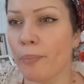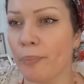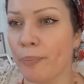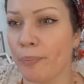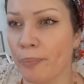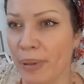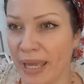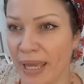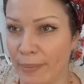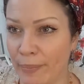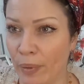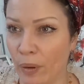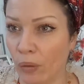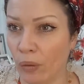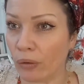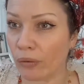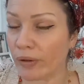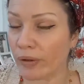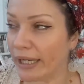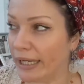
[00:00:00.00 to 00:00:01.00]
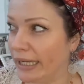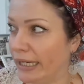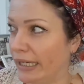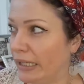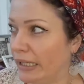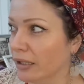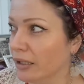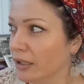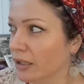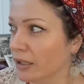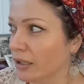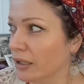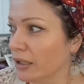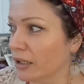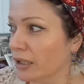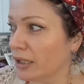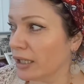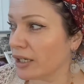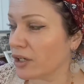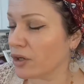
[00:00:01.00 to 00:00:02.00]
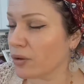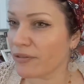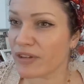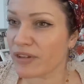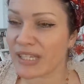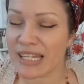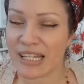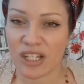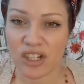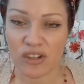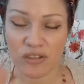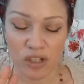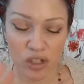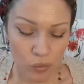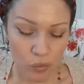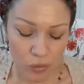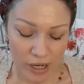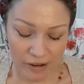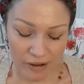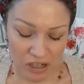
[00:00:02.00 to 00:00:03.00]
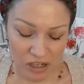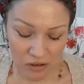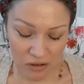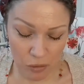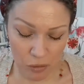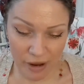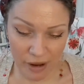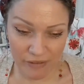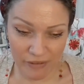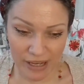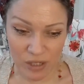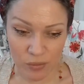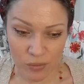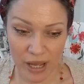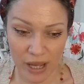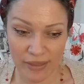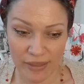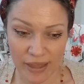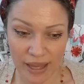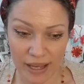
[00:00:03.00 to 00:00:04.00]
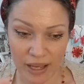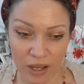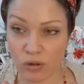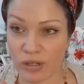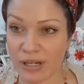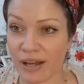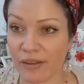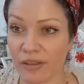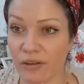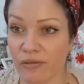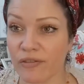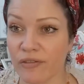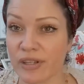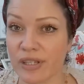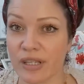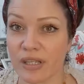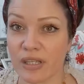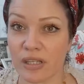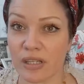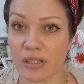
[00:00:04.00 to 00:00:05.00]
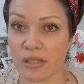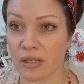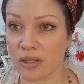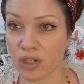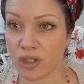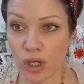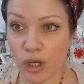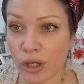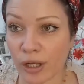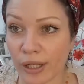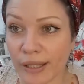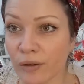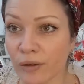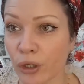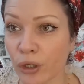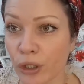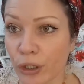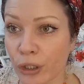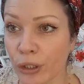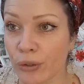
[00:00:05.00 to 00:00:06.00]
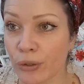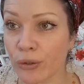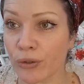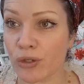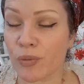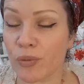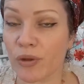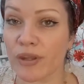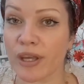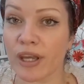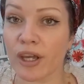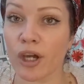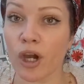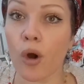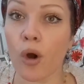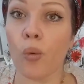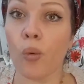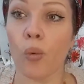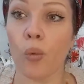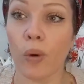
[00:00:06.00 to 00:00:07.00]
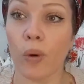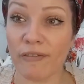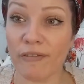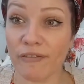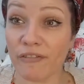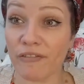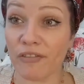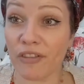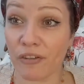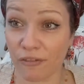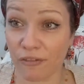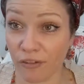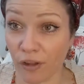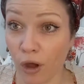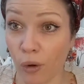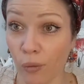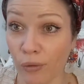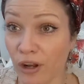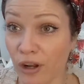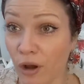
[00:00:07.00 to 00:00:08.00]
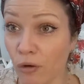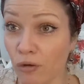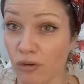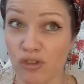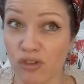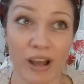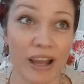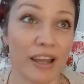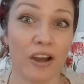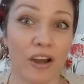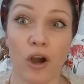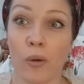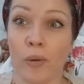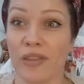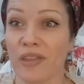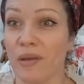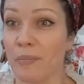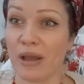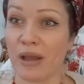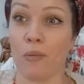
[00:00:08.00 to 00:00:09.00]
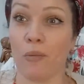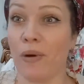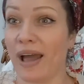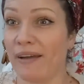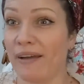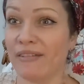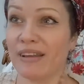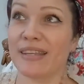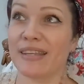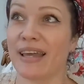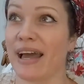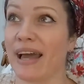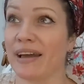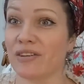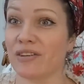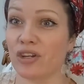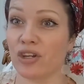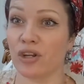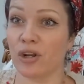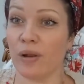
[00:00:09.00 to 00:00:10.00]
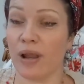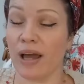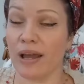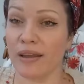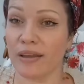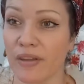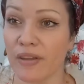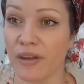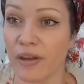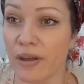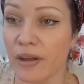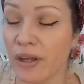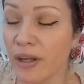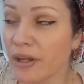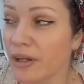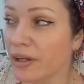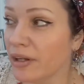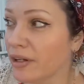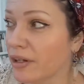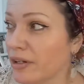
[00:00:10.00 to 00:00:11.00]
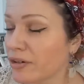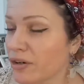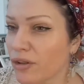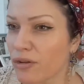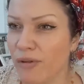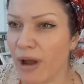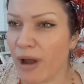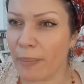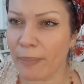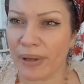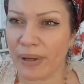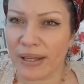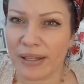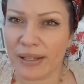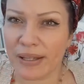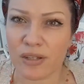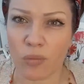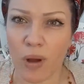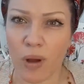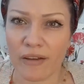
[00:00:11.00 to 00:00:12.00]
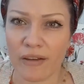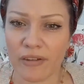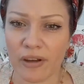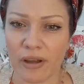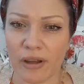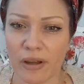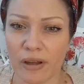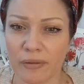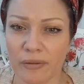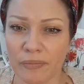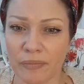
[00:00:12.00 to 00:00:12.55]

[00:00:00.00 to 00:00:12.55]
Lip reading: people in, I don't know if it's India or somewhere, I don't know where it is, where they go down the rivers in certain little canoes, but they go with the flow. They don't try and go in the bit where it's harder, you know, like the rapids or whatever,